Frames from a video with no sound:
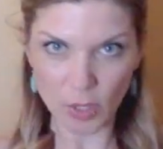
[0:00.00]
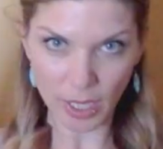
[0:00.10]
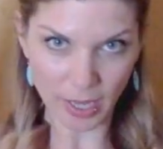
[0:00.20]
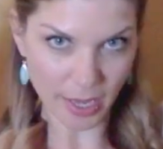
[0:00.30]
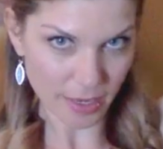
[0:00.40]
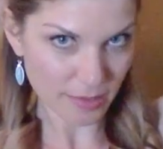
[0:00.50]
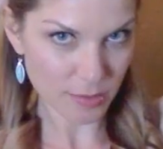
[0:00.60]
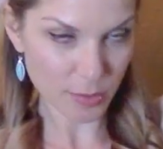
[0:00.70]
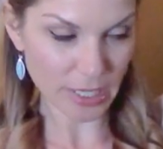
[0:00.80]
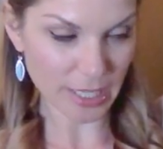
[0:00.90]
Okay,
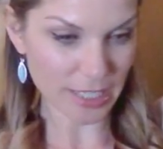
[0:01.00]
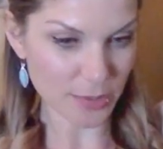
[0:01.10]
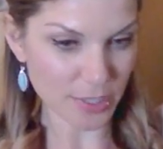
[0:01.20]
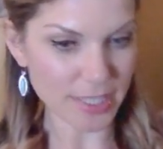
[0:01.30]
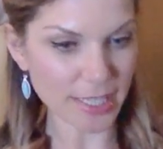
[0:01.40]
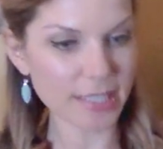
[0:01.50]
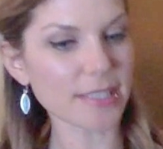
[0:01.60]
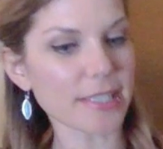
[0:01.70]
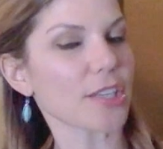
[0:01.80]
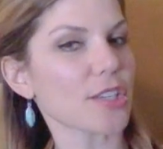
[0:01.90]
we're gonna get to our second
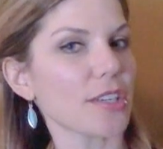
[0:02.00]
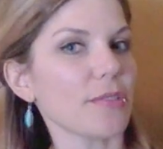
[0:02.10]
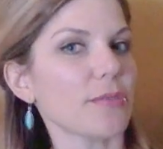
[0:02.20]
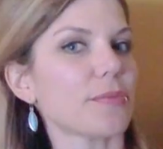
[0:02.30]
section.